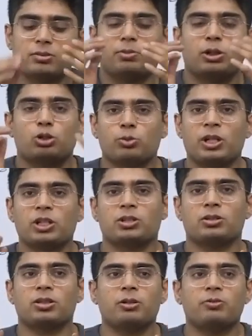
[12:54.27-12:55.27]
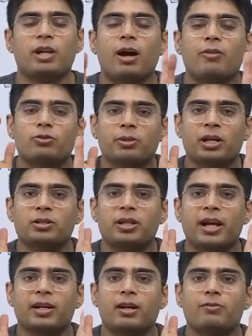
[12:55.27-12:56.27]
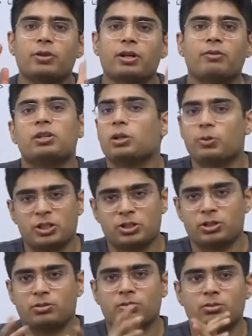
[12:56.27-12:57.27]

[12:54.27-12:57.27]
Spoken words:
persuasion that we have to make diagram for every question.